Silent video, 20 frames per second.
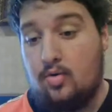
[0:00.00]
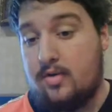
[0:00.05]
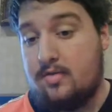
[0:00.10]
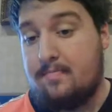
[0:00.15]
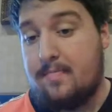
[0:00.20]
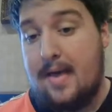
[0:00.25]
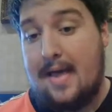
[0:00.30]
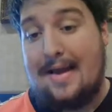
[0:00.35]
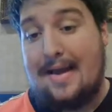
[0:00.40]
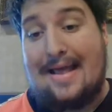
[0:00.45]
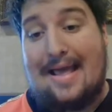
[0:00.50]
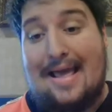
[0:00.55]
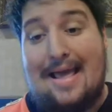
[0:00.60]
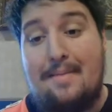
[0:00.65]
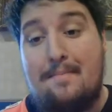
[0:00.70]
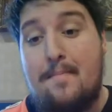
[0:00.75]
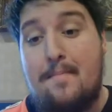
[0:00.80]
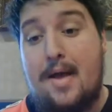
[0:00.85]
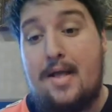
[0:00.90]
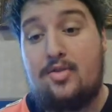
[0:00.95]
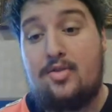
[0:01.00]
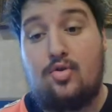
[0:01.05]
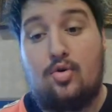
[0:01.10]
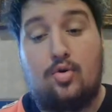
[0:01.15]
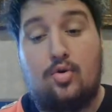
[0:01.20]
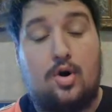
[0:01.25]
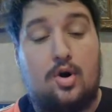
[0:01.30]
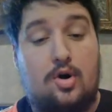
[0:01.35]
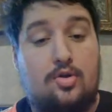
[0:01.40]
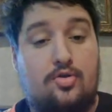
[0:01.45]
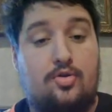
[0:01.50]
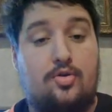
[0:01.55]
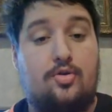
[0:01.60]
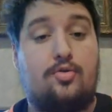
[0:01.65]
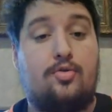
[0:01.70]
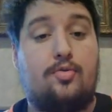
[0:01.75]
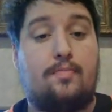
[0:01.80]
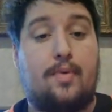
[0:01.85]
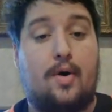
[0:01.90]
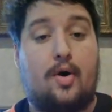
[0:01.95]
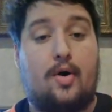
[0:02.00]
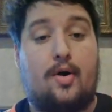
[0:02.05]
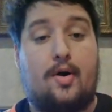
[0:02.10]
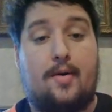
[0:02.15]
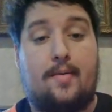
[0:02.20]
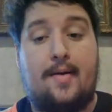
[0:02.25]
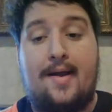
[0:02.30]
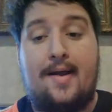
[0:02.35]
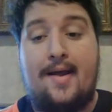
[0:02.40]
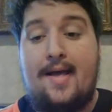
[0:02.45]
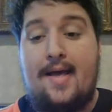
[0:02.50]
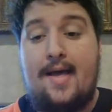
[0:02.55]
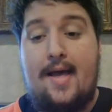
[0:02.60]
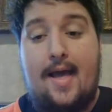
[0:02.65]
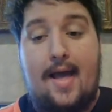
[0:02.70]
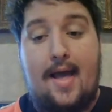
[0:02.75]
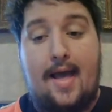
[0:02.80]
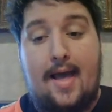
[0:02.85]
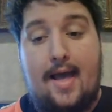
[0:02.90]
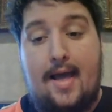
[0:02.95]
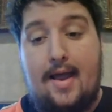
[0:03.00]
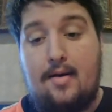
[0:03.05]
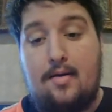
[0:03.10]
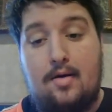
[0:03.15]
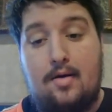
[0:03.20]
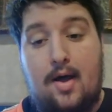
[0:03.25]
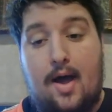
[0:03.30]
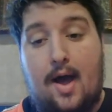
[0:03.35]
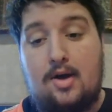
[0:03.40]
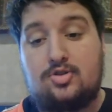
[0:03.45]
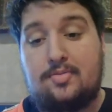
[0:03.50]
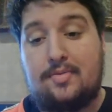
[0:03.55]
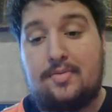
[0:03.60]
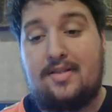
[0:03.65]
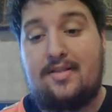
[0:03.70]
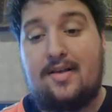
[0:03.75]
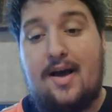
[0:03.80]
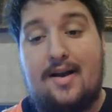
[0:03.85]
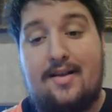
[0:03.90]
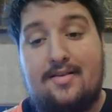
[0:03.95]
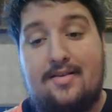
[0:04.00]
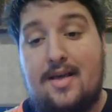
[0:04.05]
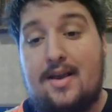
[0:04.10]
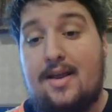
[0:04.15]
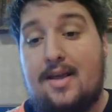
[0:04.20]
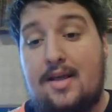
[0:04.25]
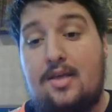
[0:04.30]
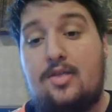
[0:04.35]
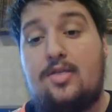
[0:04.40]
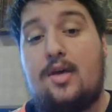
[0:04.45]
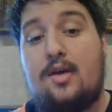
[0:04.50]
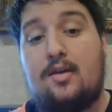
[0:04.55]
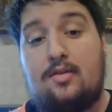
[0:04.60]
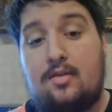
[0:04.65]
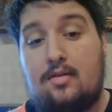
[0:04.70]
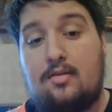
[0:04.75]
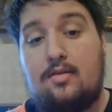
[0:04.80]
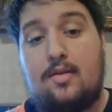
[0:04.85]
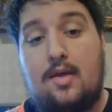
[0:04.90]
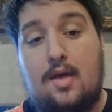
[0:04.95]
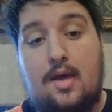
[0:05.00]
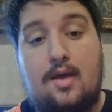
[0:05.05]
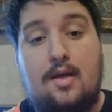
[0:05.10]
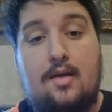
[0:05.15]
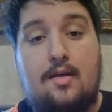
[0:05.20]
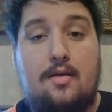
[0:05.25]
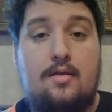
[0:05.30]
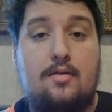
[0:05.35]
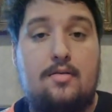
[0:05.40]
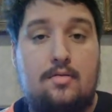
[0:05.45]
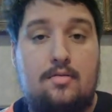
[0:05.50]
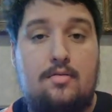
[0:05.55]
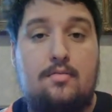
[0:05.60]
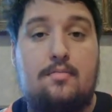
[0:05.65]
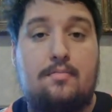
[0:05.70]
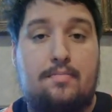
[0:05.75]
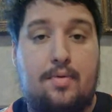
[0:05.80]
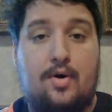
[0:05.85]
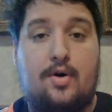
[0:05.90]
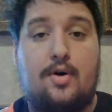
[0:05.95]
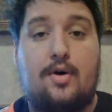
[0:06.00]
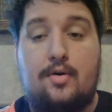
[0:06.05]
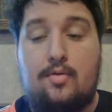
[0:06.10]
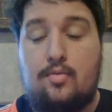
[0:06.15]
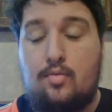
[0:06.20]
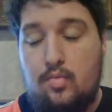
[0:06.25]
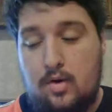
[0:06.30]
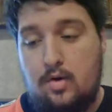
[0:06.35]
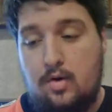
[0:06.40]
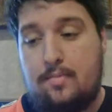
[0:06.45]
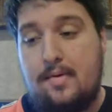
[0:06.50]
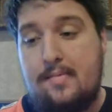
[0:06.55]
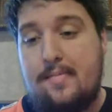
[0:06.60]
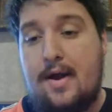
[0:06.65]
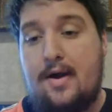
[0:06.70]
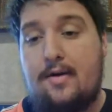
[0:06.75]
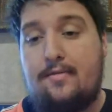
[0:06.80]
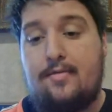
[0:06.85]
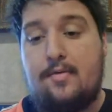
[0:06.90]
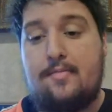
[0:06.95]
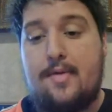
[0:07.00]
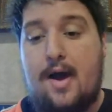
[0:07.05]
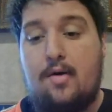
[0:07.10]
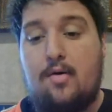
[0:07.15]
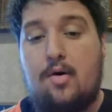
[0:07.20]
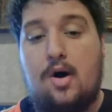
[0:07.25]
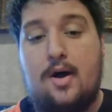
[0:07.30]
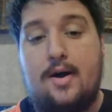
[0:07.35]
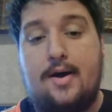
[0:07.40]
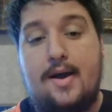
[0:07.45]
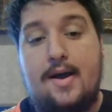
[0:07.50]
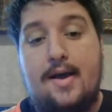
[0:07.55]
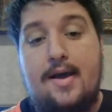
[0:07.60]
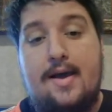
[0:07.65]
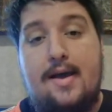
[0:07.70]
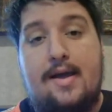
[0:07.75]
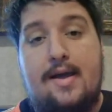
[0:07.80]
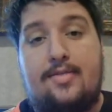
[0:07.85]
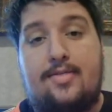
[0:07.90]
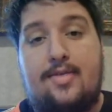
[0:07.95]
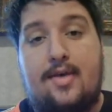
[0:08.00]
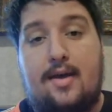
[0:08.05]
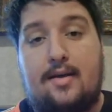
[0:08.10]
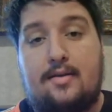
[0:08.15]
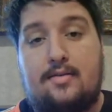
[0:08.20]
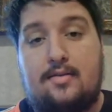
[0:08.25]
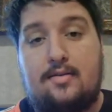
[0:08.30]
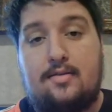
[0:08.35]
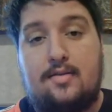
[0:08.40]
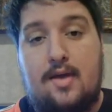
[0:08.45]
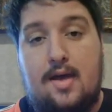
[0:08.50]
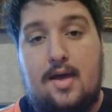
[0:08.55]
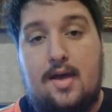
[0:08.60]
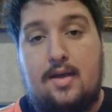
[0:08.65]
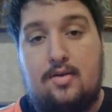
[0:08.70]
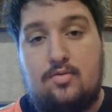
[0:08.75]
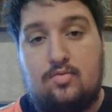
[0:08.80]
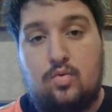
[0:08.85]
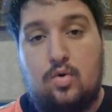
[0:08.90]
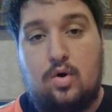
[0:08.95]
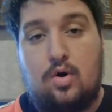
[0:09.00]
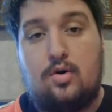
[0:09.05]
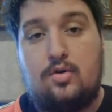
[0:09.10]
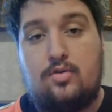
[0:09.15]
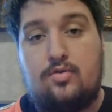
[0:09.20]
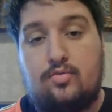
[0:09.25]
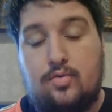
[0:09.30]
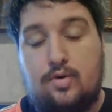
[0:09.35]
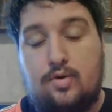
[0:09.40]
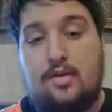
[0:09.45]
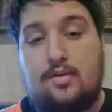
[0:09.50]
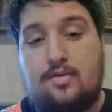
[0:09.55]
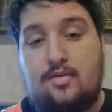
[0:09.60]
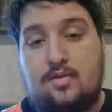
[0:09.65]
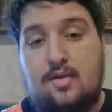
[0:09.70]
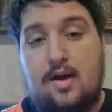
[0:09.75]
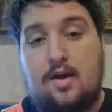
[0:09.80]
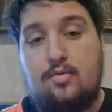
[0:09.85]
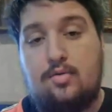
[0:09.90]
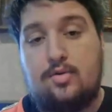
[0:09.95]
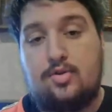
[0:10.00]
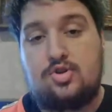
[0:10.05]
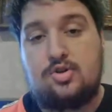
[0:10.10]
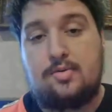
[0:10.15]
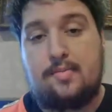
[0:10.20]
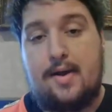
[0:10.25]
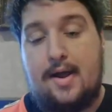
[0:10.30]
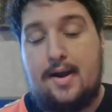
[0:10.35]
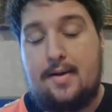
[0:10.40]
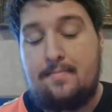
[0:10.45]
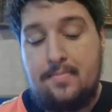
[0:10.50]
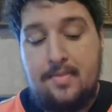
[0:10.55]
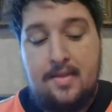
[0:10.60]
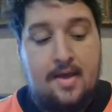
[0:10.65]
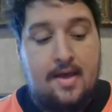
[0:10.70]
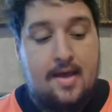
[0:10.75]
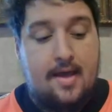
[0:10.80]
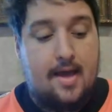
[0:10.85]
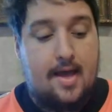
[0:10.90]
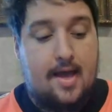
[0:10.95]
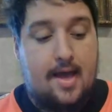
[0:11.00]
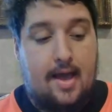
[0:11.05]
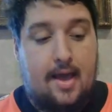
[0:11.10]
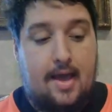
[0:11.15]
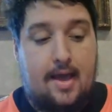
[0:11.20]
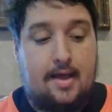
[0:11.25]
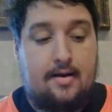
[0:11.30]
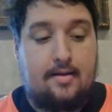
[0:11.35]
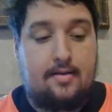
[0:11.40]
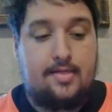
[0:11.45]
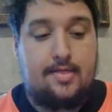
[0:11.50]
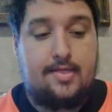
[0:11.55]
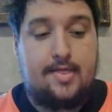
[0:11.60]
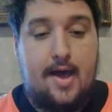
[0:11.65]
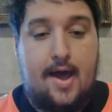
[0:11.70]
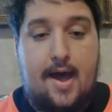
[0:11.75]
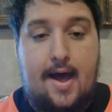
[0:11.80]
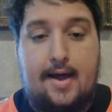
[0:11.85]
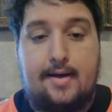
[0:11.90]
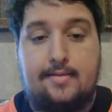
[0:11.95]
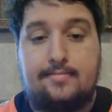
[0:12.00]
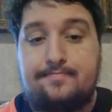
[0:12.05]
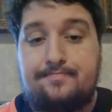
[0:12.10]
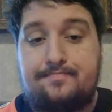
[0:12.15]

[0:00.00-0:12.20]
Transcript: has been a mentor to Burton. And Houshmandzadeh said he thinks that Burton will be better from now on. He thinks that his words really stuck with Jermaine and that